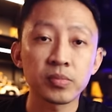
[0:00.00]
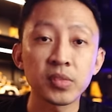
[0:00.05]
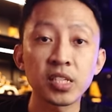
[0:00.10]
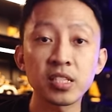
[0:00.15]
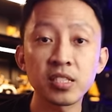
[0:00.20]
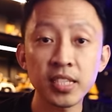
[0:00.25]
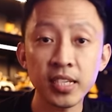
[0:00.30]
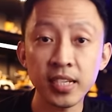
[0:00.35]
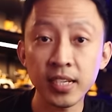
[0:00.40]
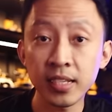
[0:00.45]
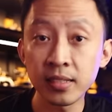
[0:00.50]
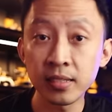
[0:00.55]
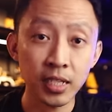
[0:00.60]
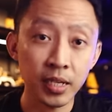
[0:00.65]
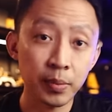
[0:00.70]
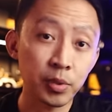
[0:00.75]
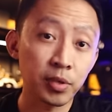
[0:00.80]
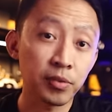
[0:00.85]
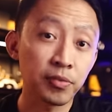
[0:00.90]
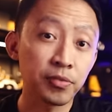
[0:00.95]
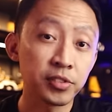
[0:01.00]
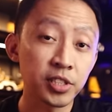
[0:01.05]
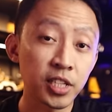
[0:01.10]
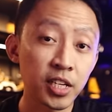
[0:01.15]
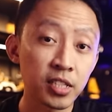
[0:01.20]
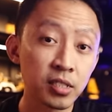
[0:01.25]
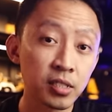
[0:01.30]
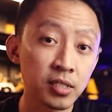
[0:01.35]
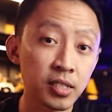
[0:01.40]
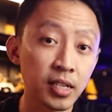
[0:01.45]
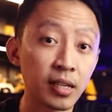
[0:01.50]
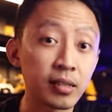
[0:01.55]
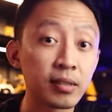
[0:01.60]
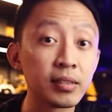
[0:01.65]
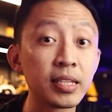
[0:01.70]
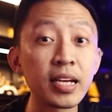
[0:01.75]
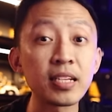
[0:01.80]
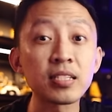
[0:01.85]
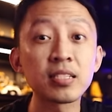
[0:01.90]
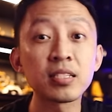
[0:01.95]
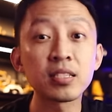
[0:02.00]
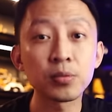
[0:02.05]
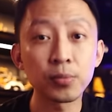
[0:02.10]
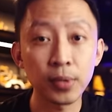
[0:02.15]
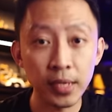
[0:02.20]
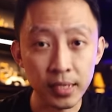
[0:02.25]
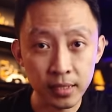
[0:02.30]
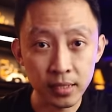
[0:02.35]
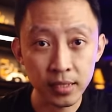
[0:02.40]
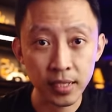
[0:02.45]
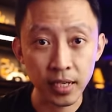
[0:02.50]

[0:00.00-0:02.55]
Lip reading: The second type of chargers are desk ones